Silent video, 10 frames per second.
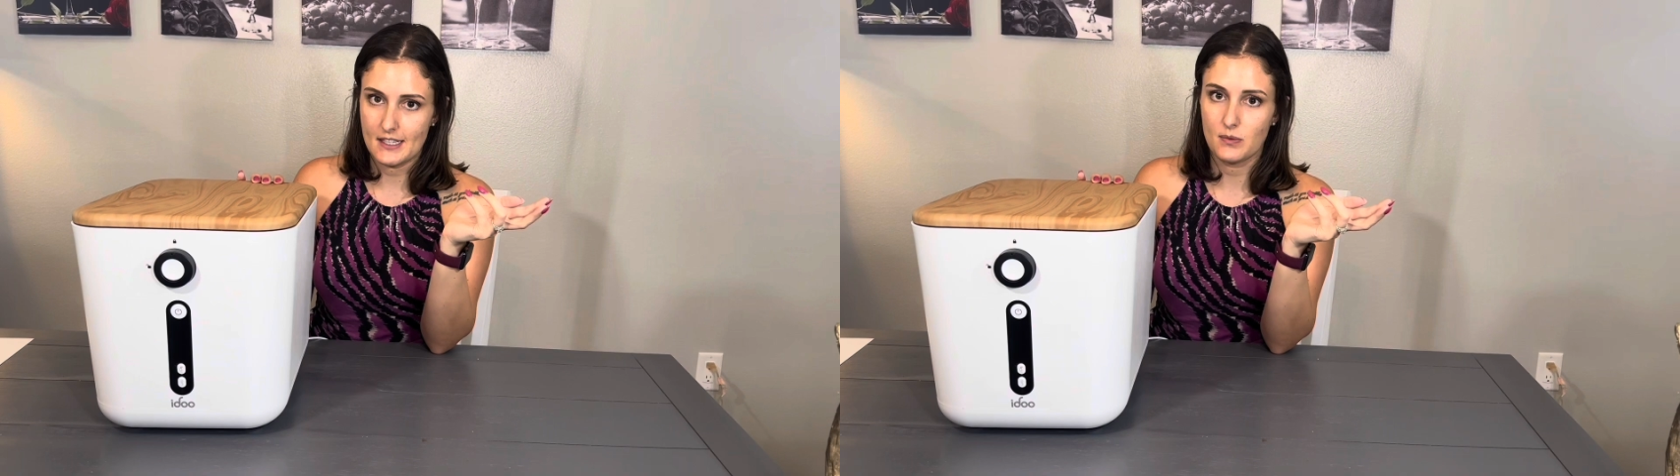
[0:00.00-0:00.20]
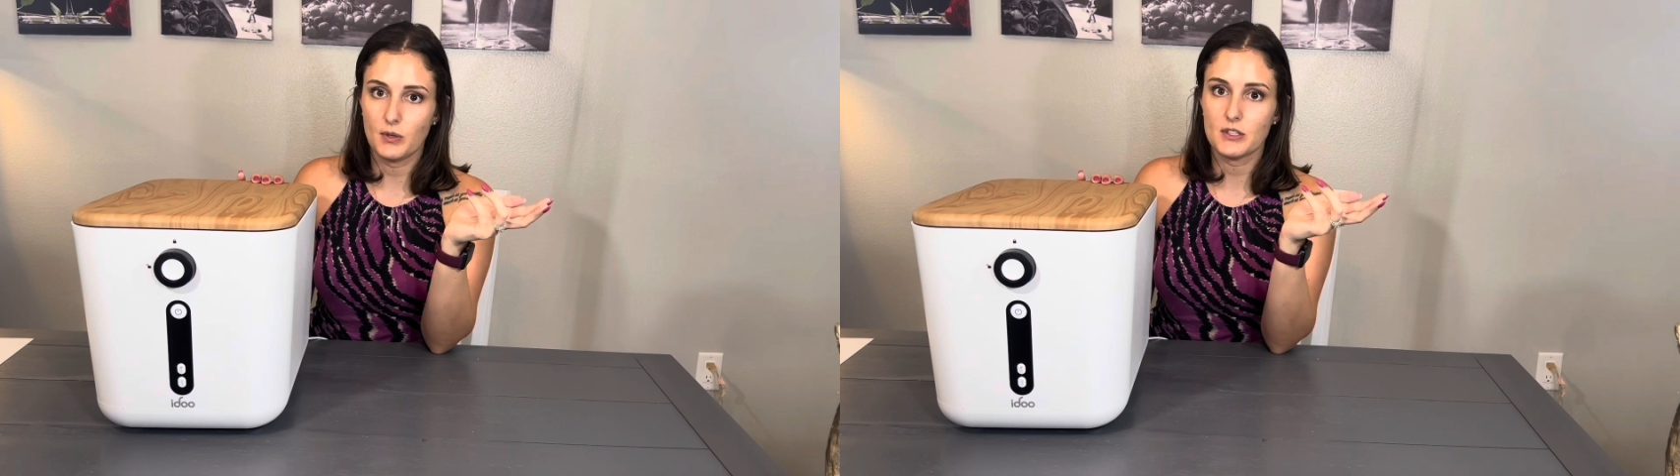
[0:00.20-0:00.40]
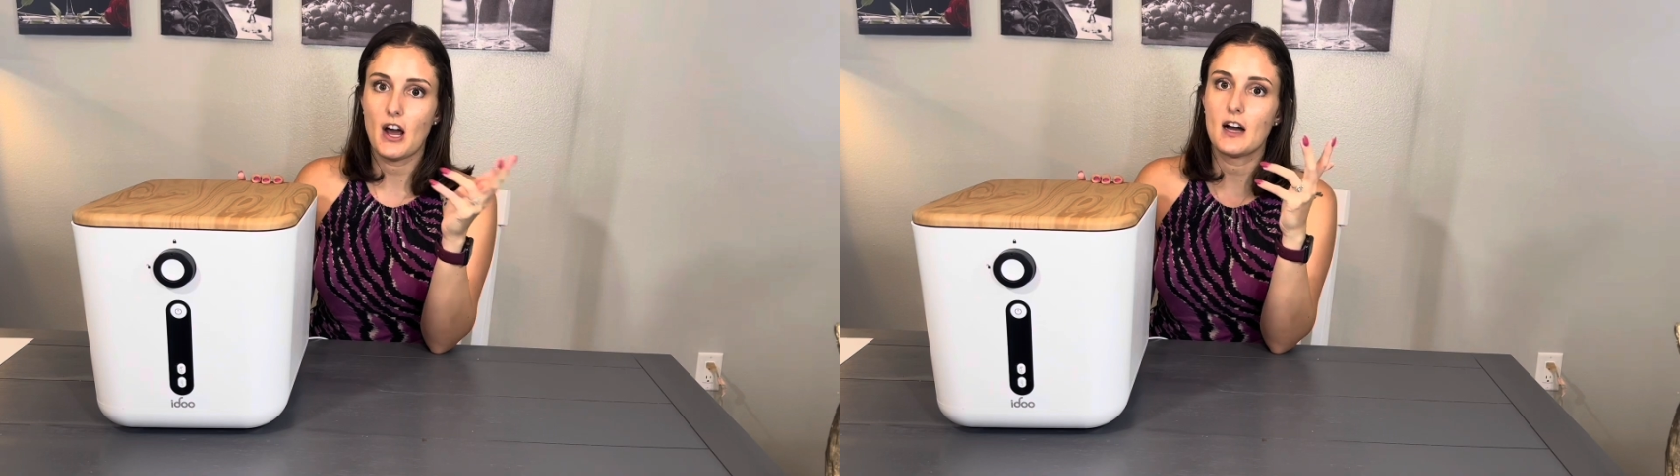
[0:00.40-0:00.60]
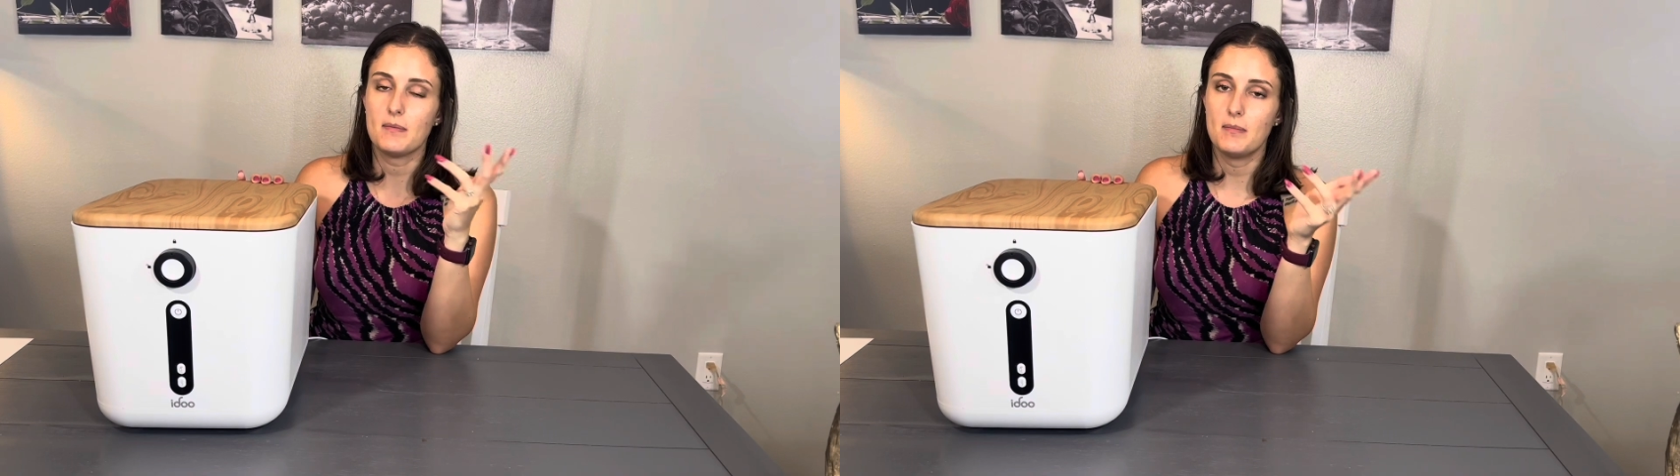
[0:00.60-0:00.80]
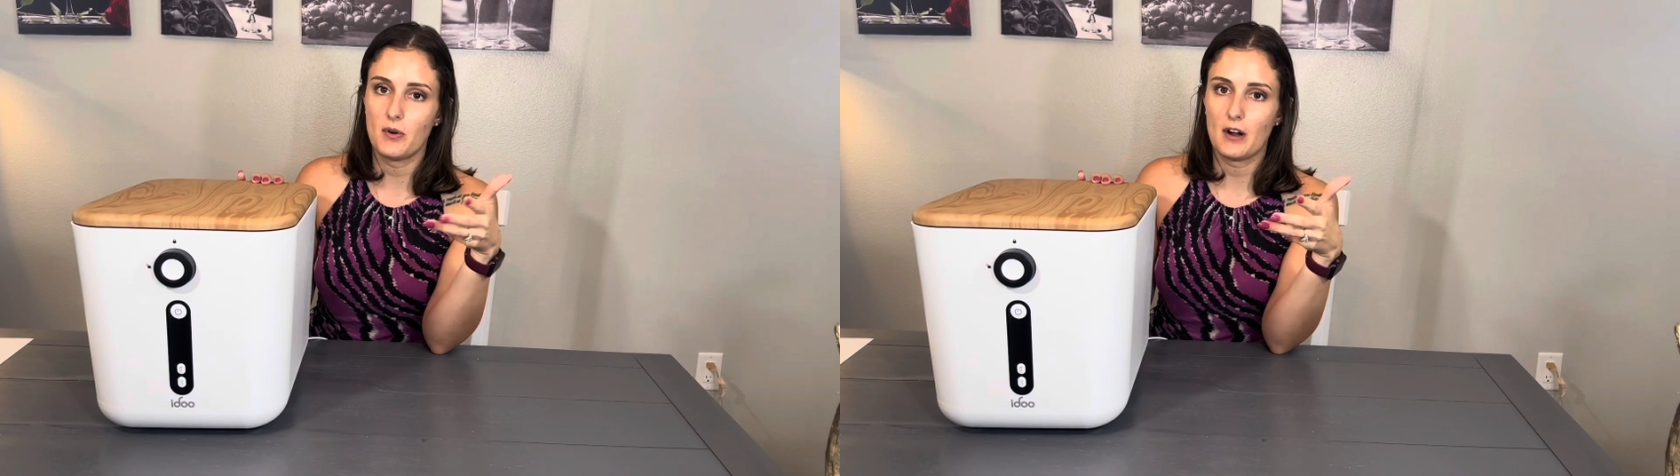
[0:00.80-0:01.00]
We'll talk
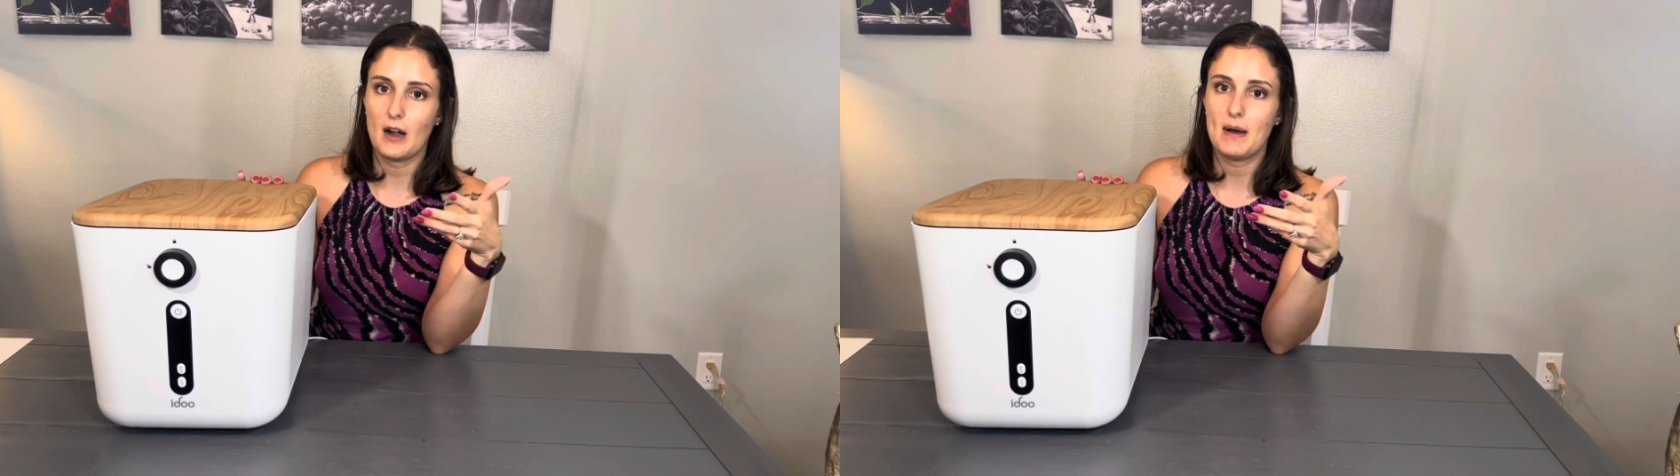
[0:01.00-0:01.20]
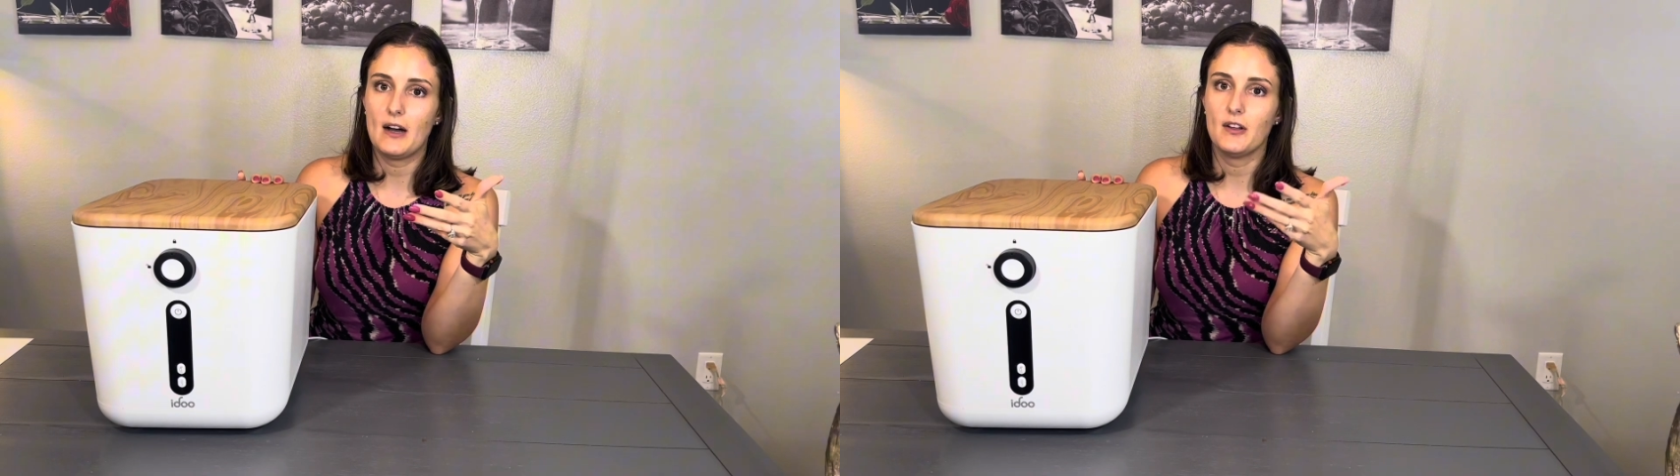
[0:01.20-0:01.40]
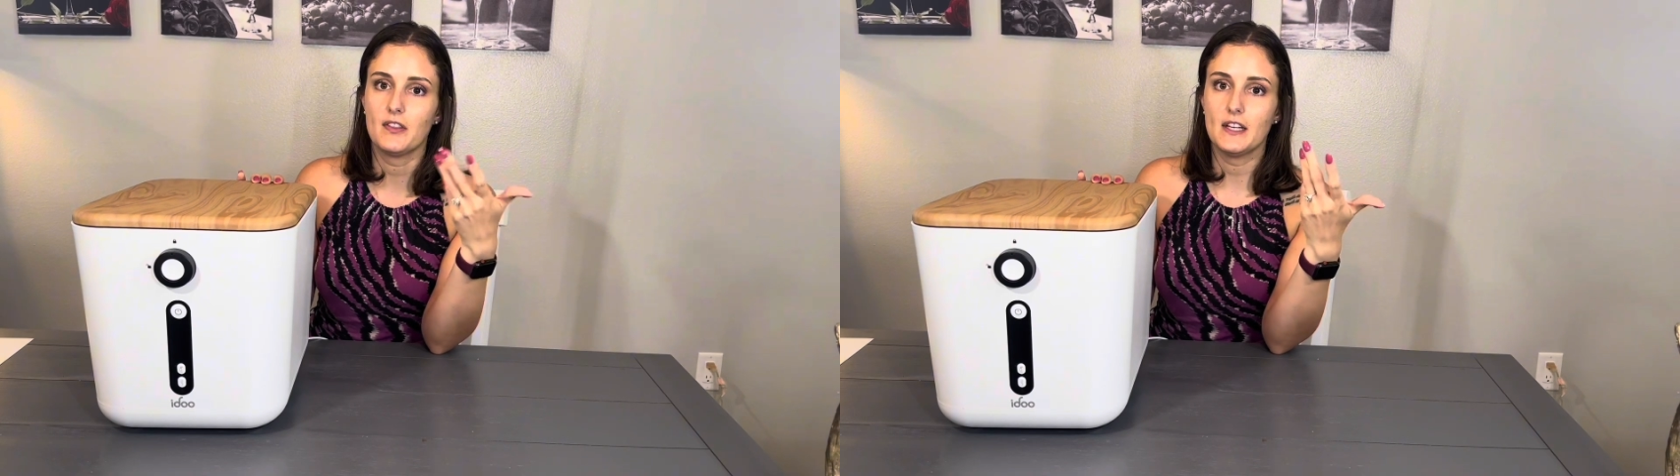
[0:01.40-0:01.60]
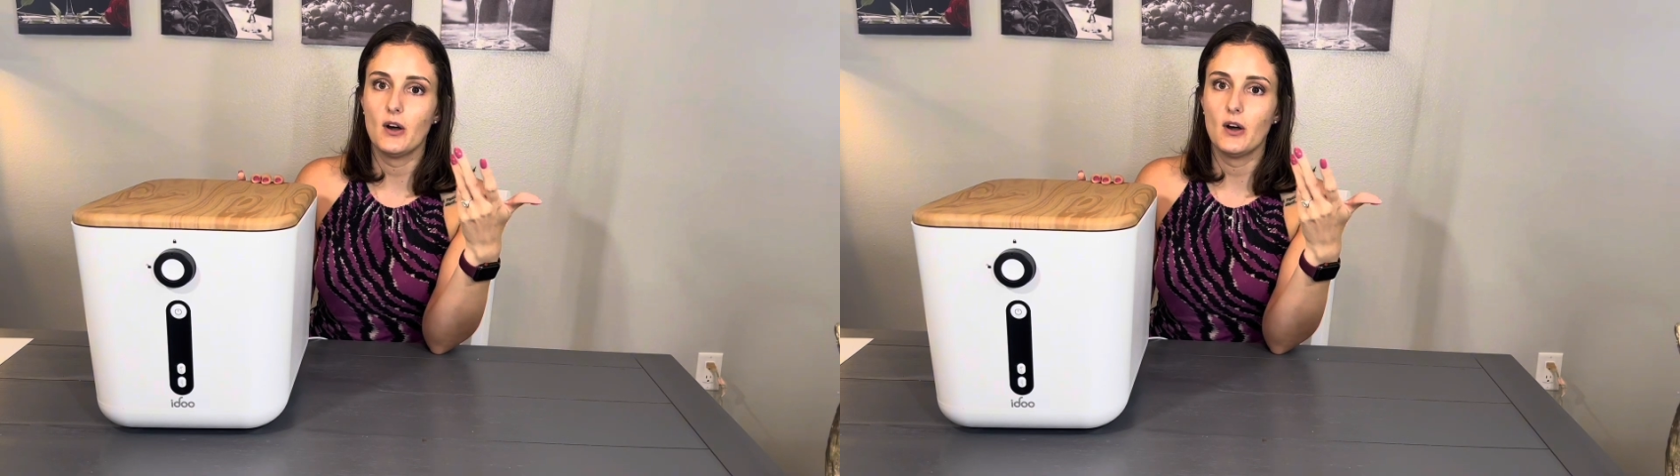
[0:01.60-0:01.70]
more about the